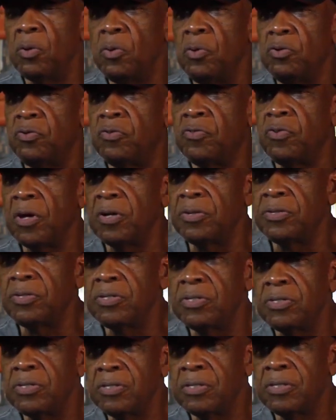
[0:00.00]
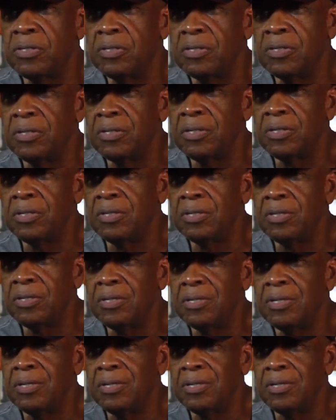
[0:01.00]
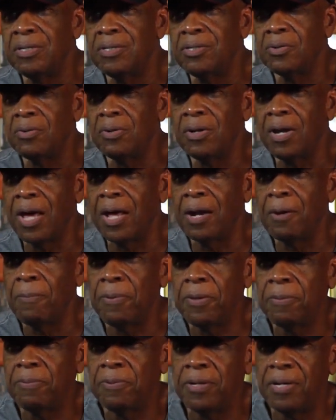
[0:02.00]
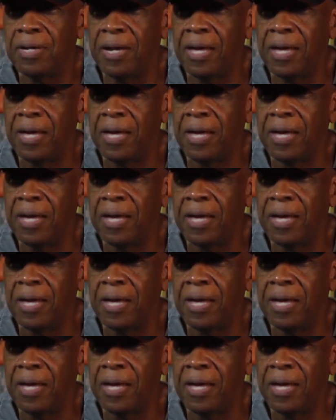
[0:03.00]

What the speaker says: know who to trust. So a lot of people